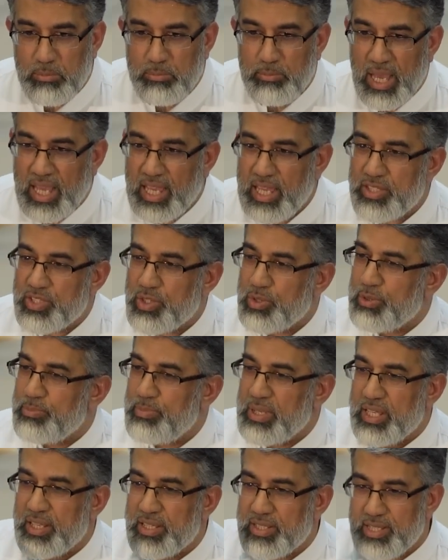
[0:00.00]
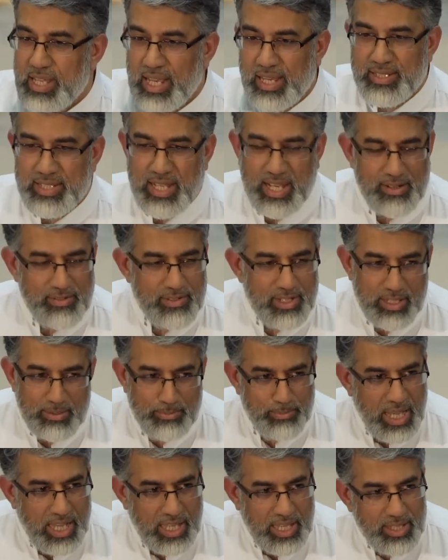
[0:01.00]
Baggage could be
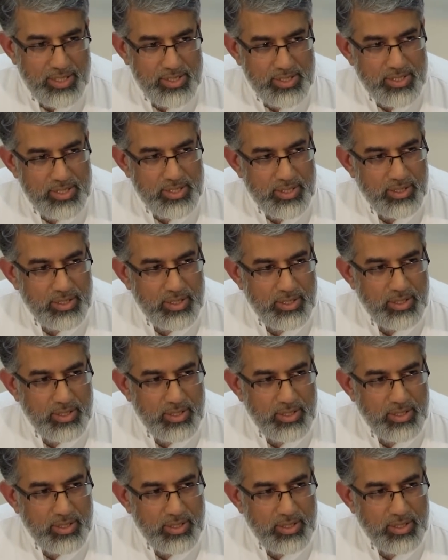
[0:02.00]
sectarian baggage.